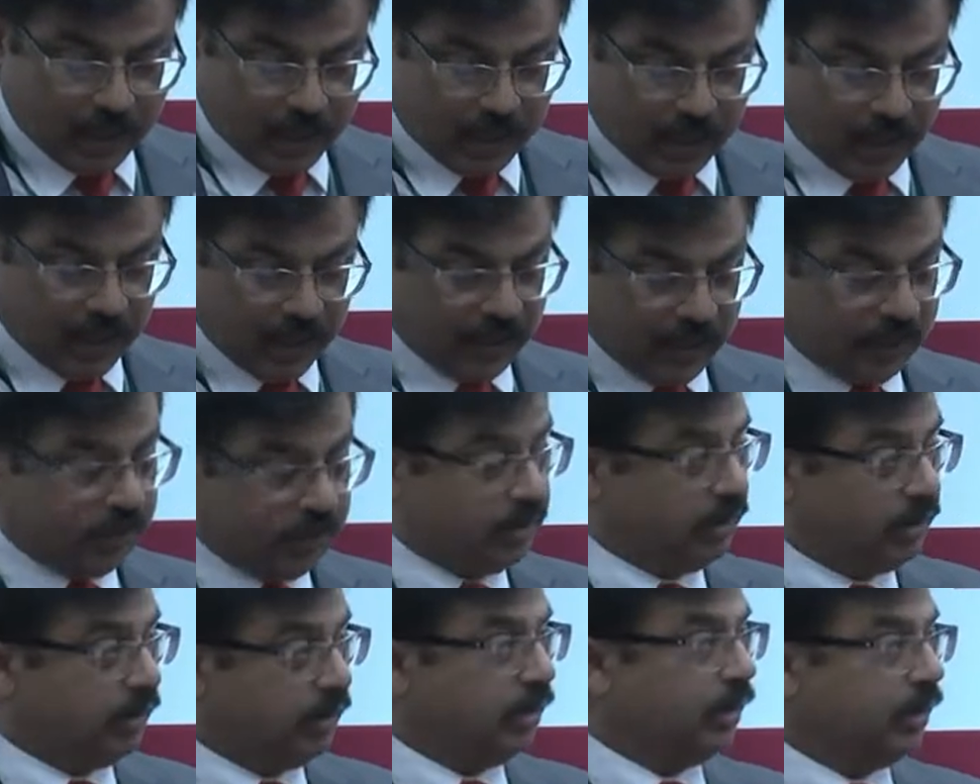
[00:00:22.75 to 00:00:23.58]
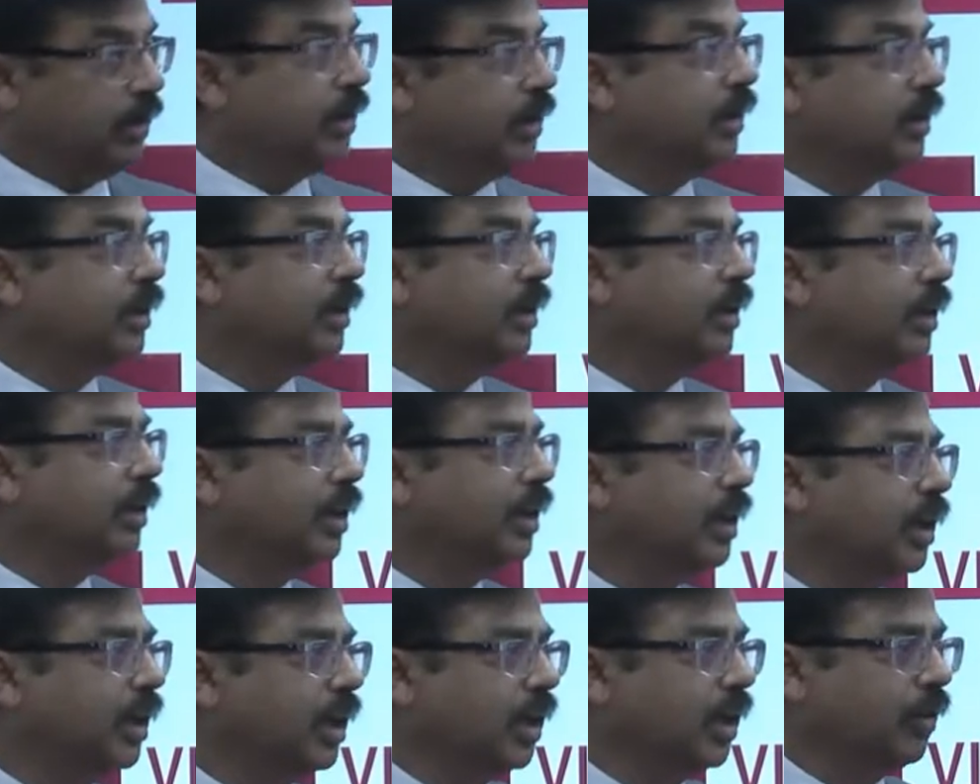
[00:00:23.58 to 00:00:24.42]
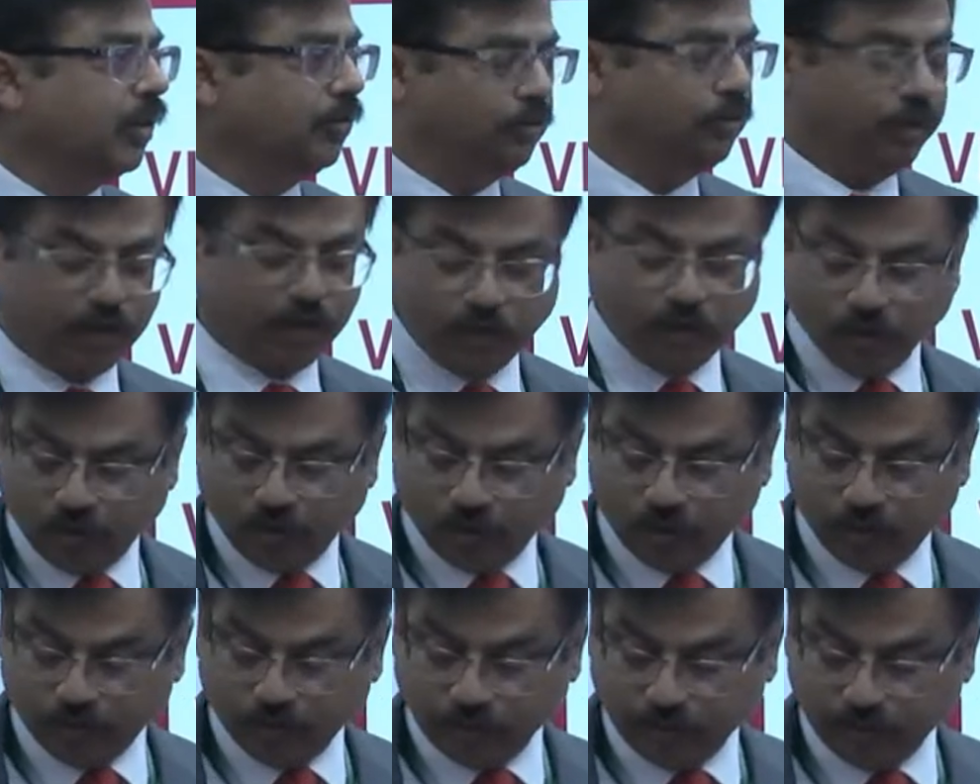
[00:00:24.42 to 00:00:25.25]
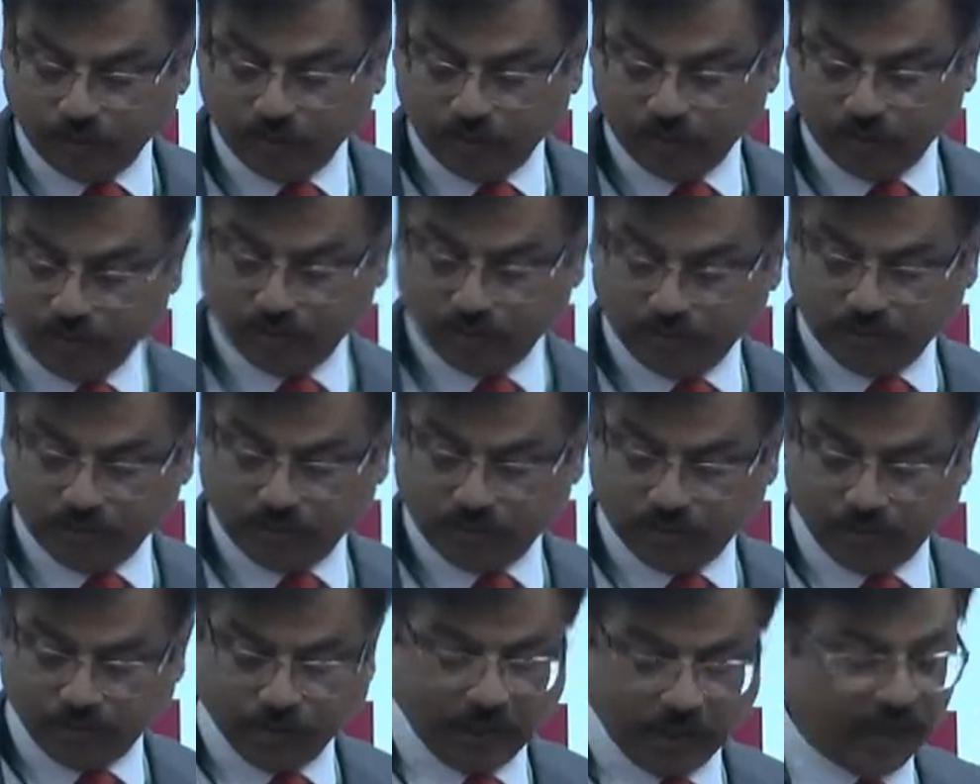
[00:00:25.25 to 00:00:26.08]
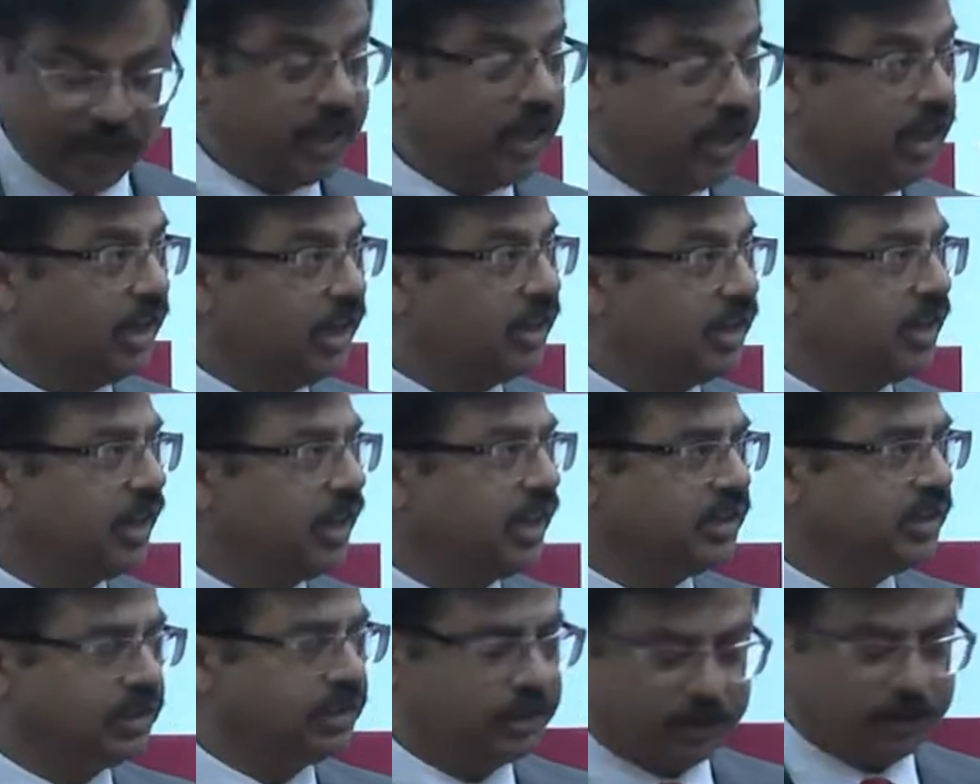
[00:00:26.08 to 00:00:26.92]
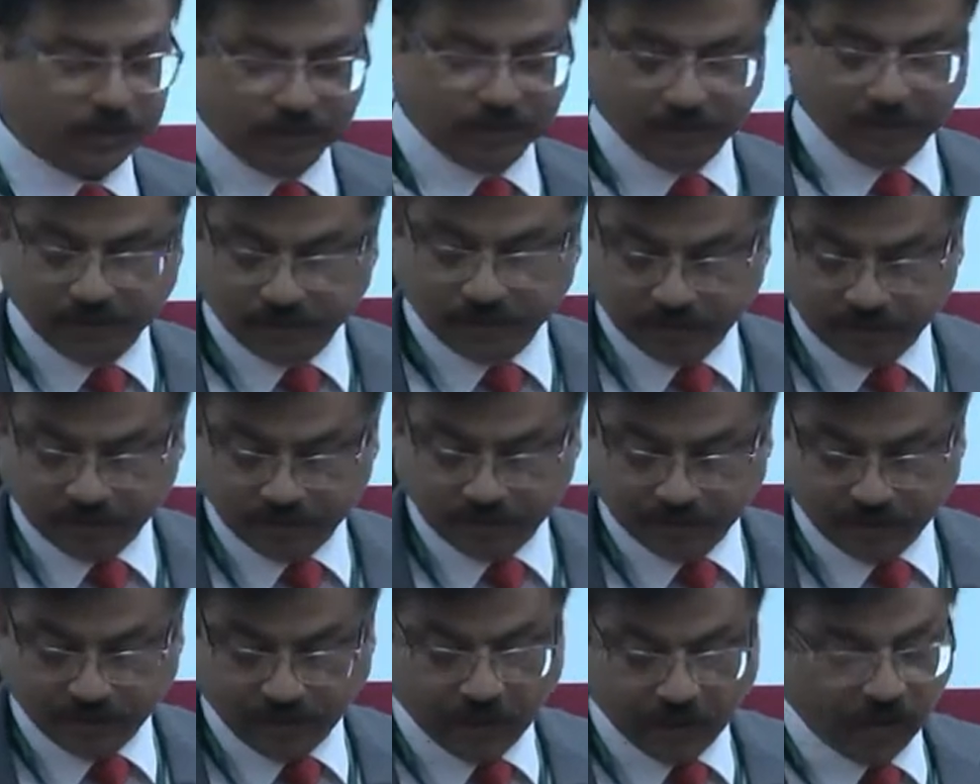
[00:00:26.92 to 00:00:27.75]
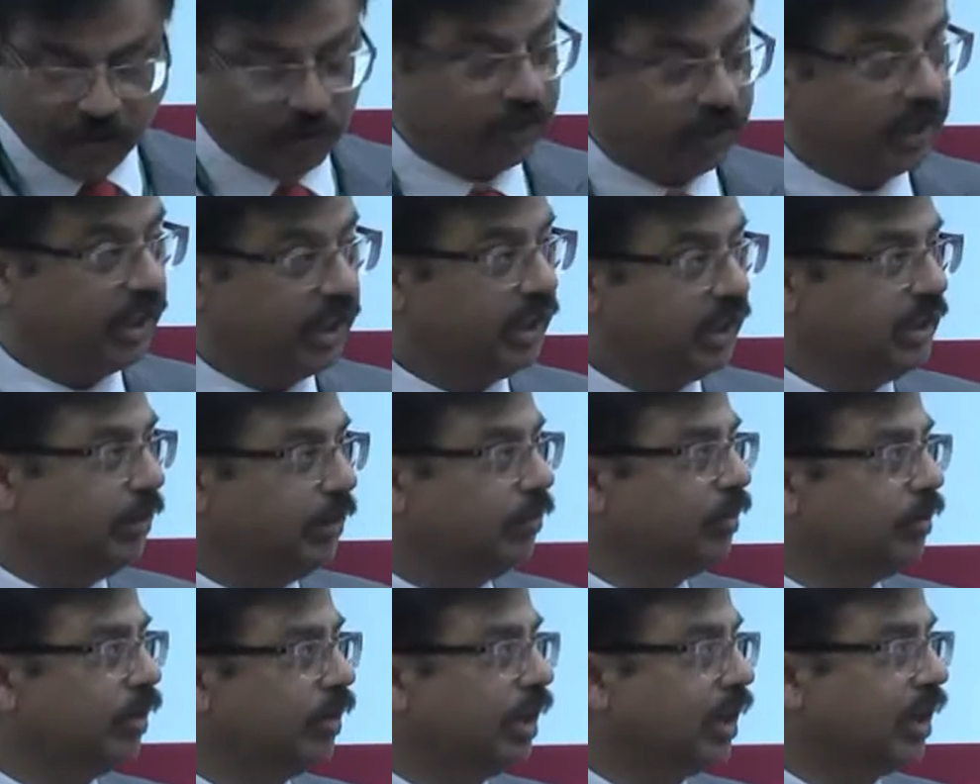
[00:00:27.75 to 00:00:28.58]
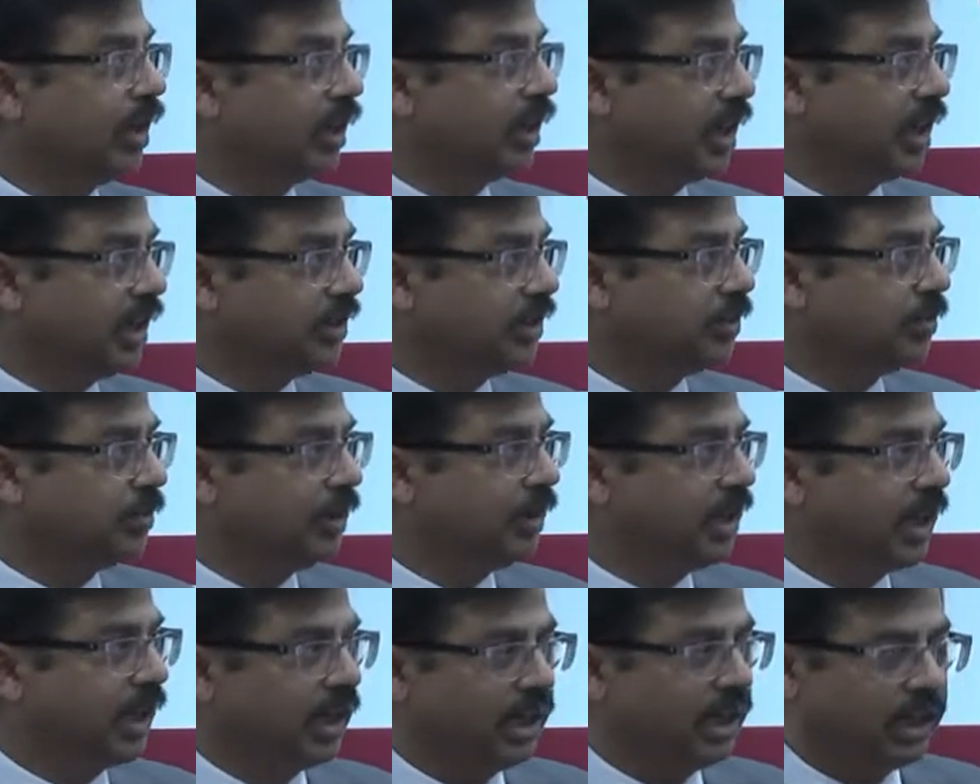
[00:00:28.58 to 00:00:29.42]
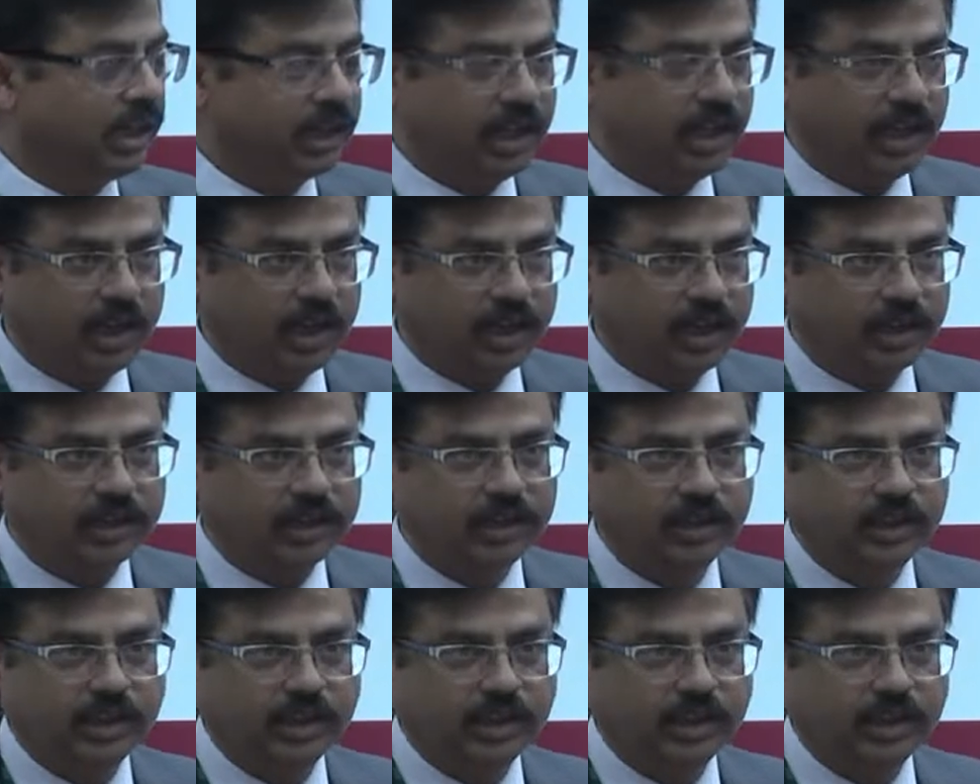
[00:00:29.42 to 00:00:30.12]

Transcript: And uh, if we go to any literature on the Jammu and Kashmir and Ladakh,